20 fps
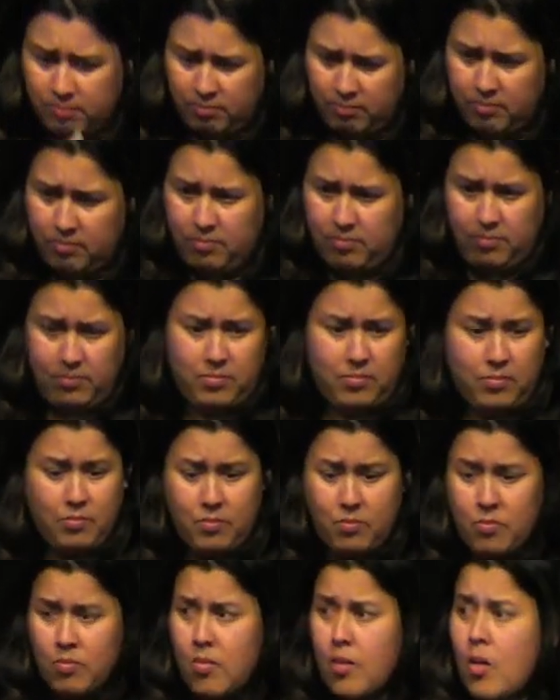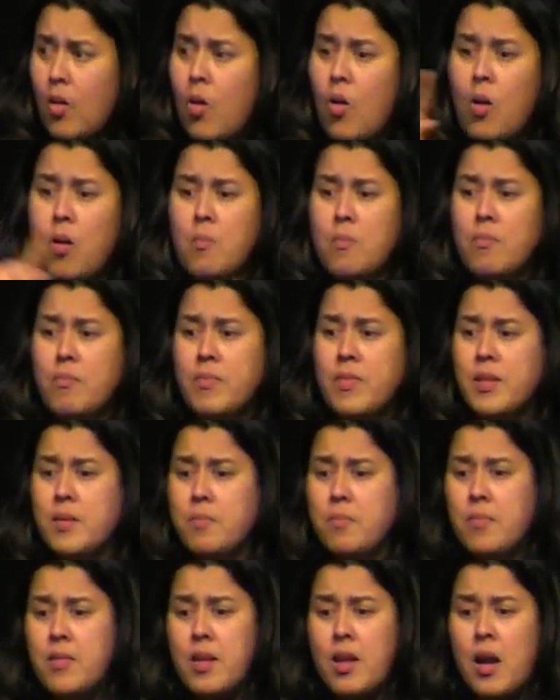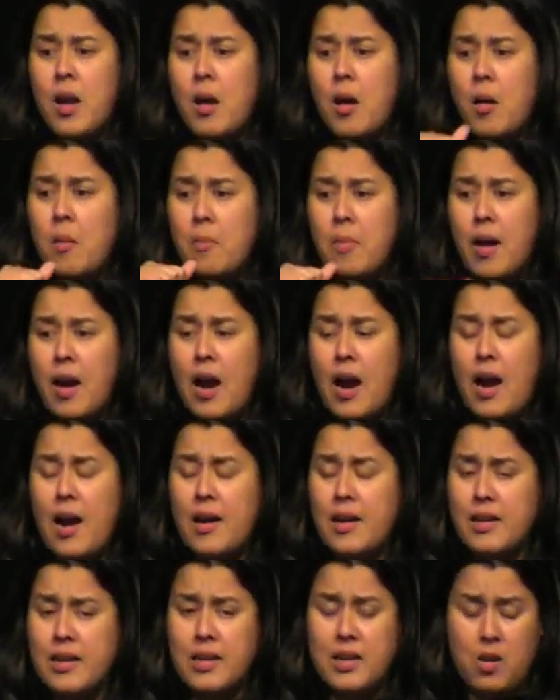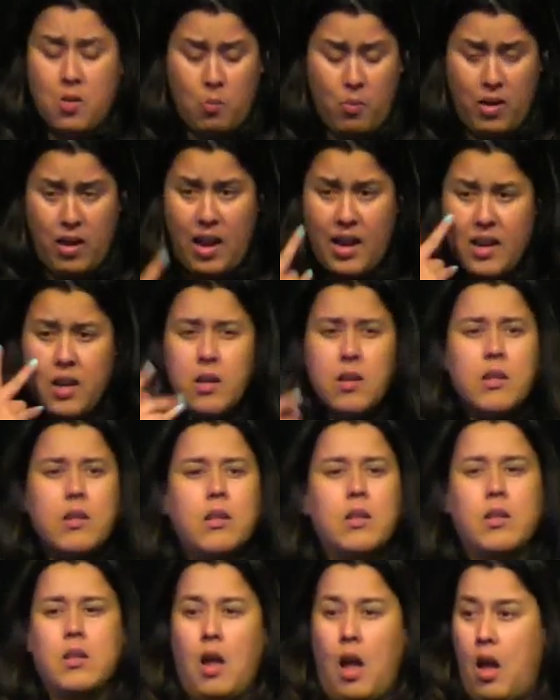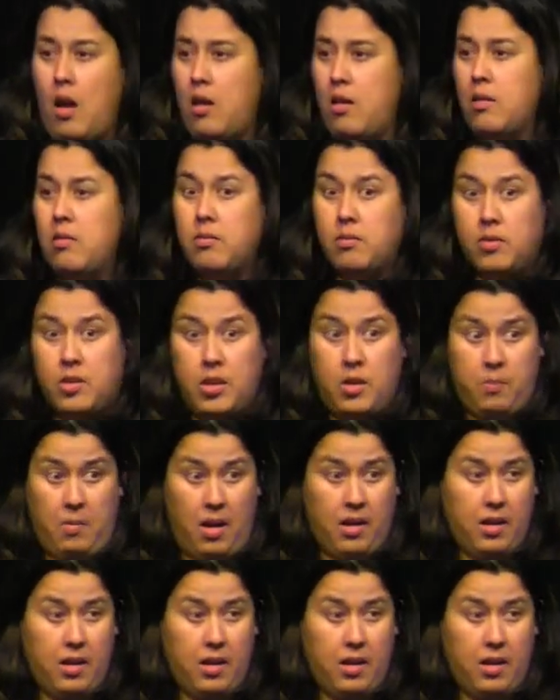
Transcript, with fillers: because you have seen me. Blessed are those who believe without seeing me.